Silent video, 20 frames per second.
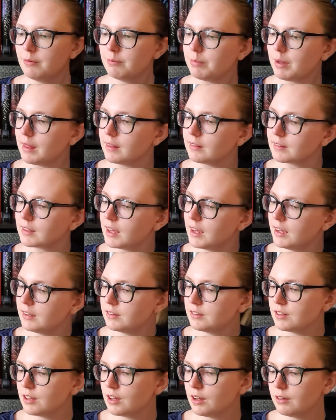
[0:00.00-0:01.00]
Bel
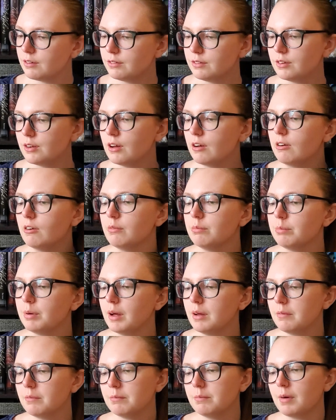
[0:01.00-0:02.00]
Canto, nope.
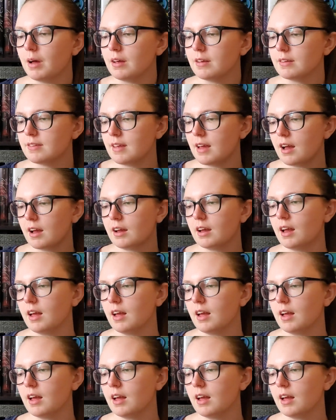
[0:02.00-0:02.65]
Balzac